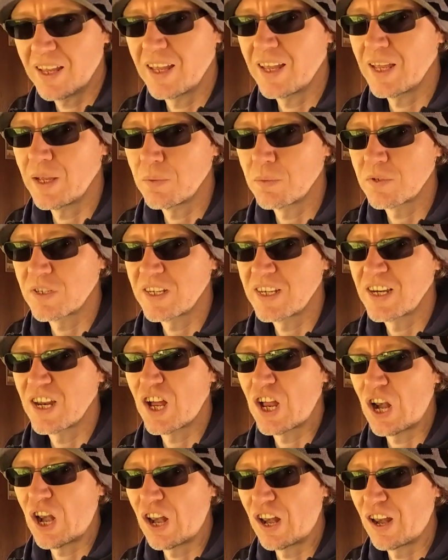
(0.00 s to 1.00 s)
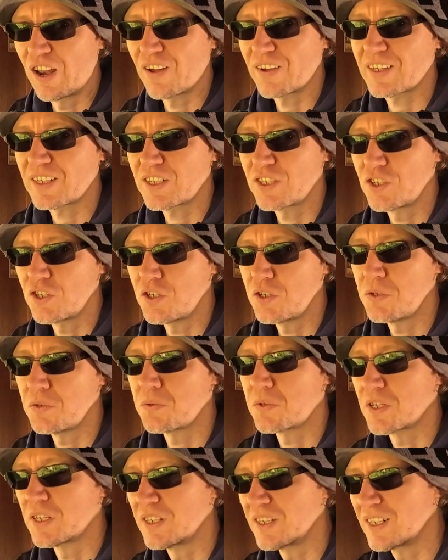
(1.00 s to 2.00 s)
it was in like new
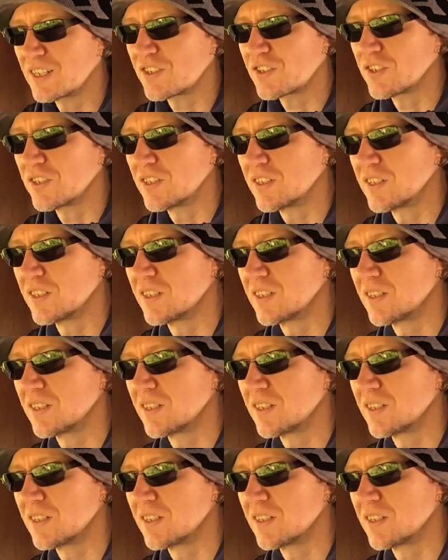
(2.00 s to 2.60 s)
condition.